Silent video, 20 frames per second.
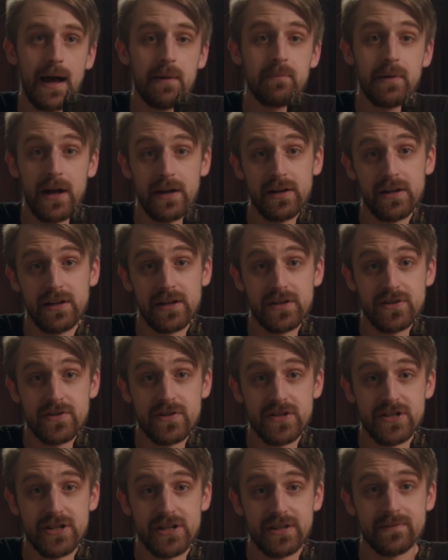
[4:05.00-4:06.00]
I'm not an
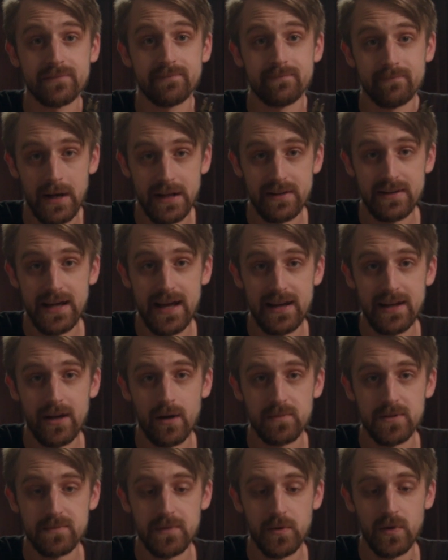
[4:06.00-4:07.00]
electrician. My dad
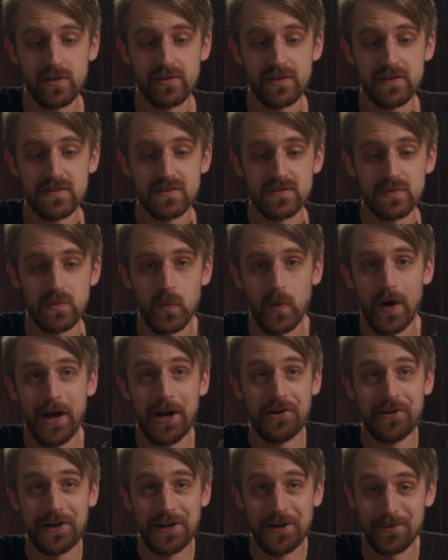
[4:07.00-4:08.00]
helped me with this
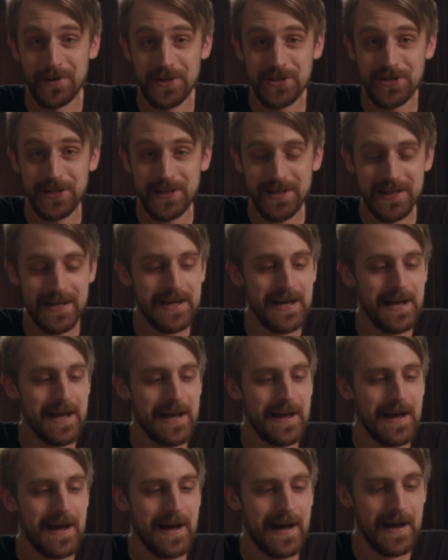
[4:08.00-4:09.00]
wiring originally,
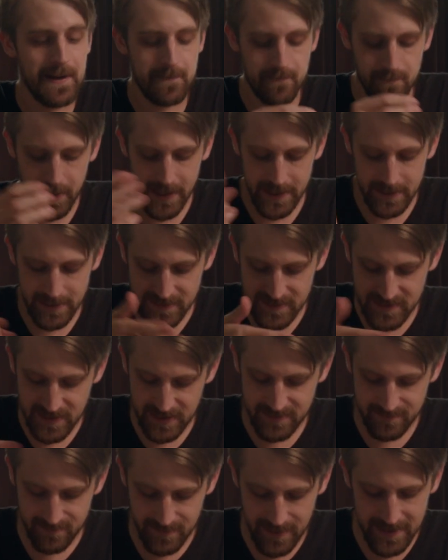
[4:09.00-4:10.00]
but it's
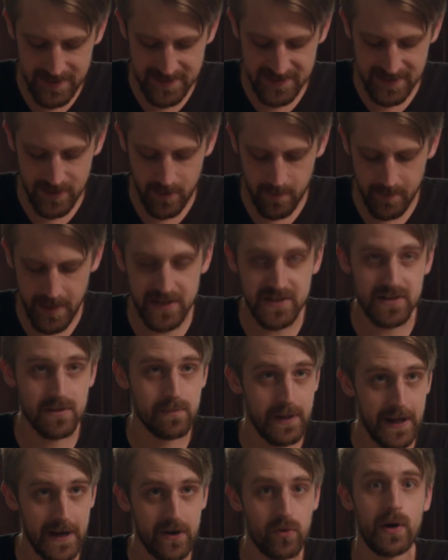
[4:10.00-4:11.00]
easy. You match the
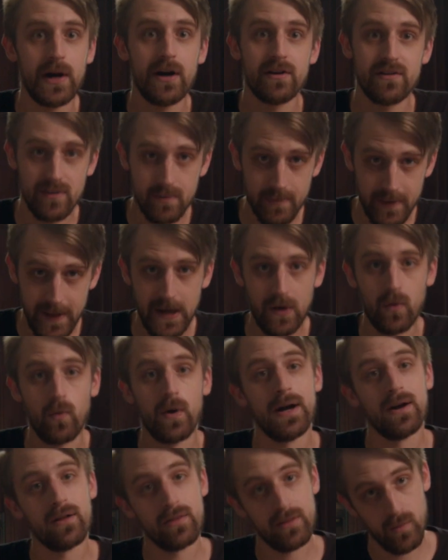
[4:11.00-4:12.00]
black wire to the black
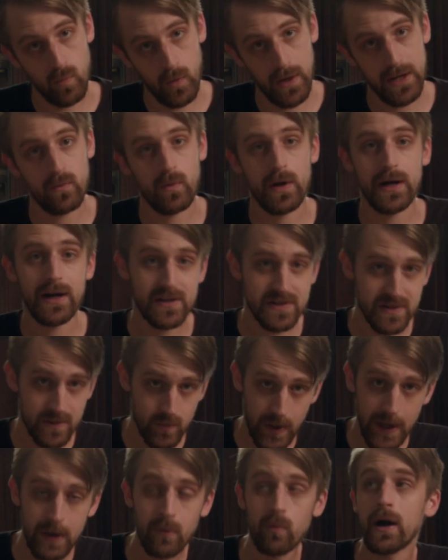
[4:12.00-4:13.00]
wire, the white wire to the
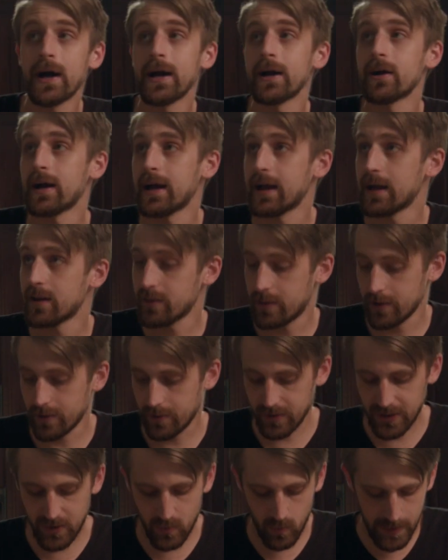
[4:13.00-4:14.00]
white wire, and the
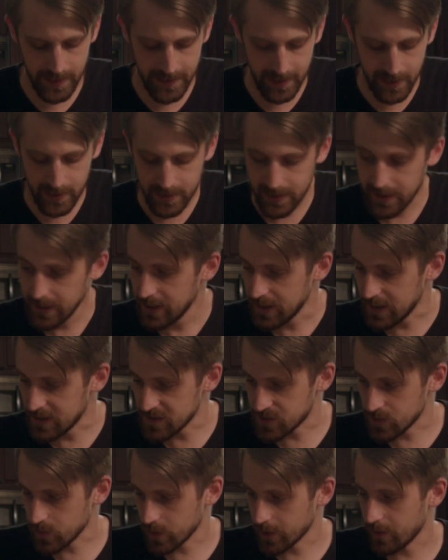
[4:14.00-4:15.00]
green wire
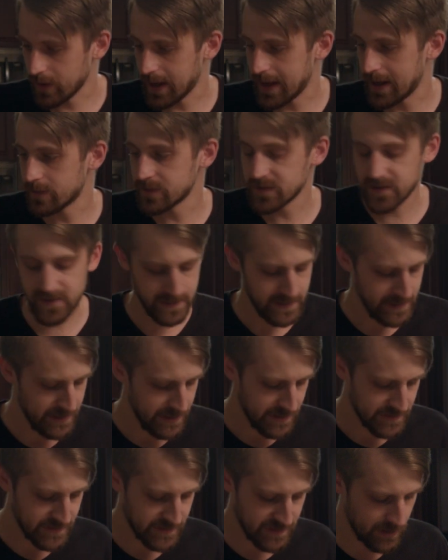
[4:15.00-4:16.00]
is your ground.
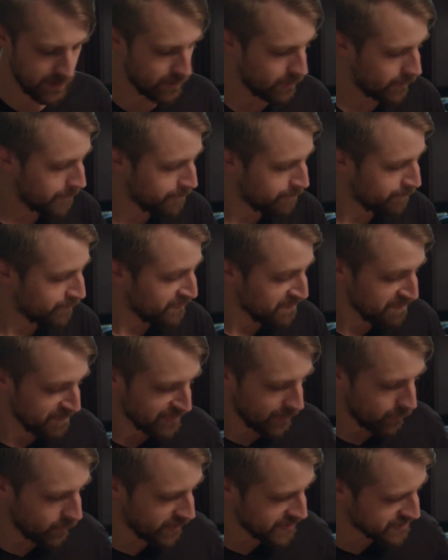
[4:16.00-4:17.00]
So
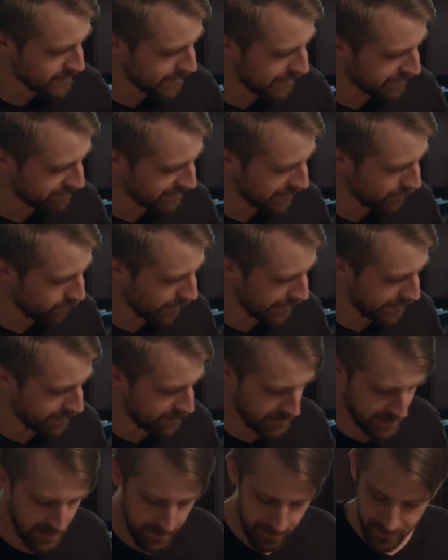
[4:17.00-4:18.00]
once you have that
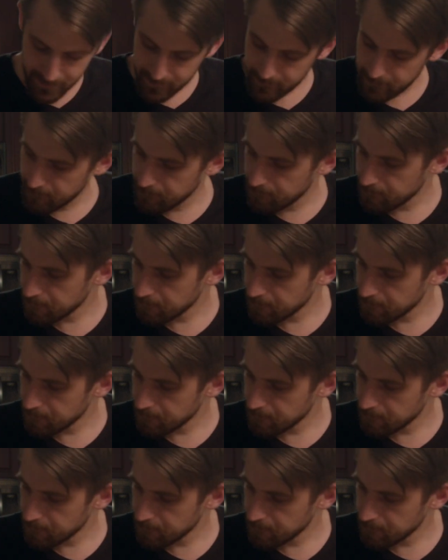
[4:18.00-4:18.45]
wired up,